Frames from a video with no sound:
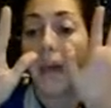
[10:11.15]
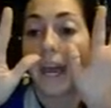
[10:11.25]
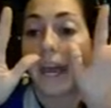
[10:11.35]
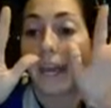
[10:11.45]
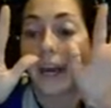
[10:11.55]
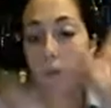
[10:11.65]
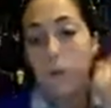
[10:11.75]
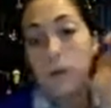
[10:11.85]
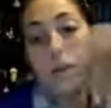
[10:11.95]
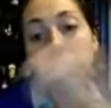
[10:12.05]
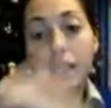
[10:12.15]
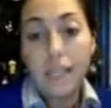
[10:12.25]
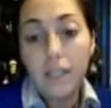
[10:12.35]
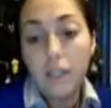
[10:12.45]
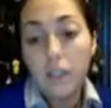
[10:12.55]
8 hours
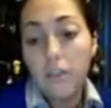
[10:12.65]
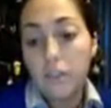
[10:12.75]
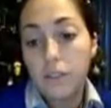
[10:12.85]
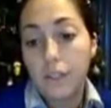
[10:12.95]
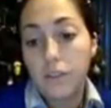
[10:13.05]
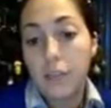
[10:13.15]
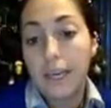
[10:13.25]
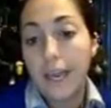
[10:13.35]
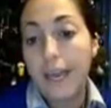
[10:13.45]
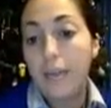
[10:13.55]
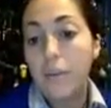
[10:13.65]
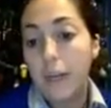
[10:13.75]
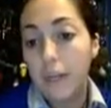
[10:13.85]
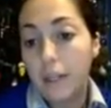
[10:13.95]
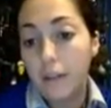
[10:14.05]
later, so that's why an 8
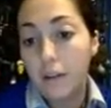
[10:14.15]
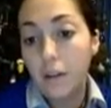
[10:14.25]
went in.